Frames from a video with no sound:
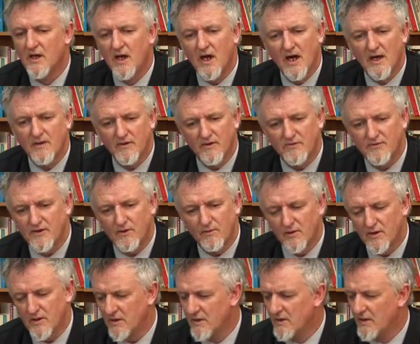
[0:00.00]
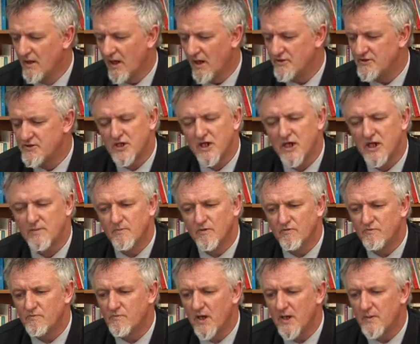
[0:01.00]
and that there were a team
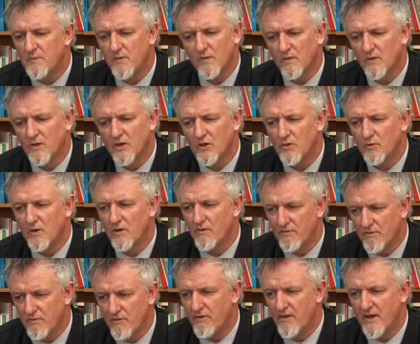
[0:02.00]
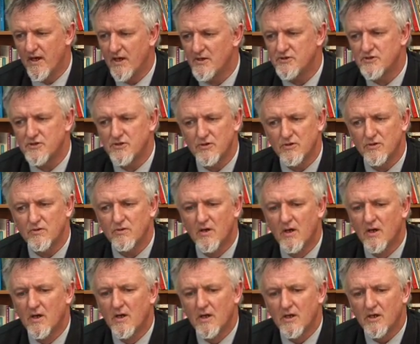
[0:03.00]
of people who were there to
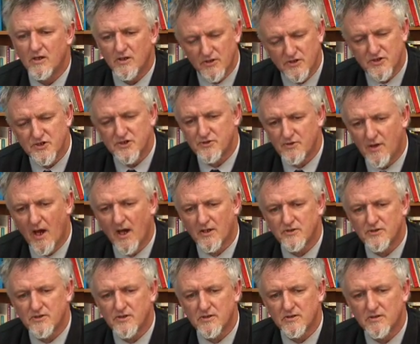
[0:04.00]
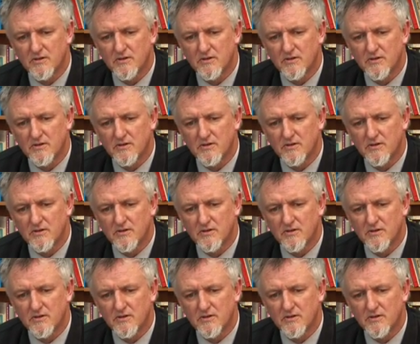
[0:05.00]
construct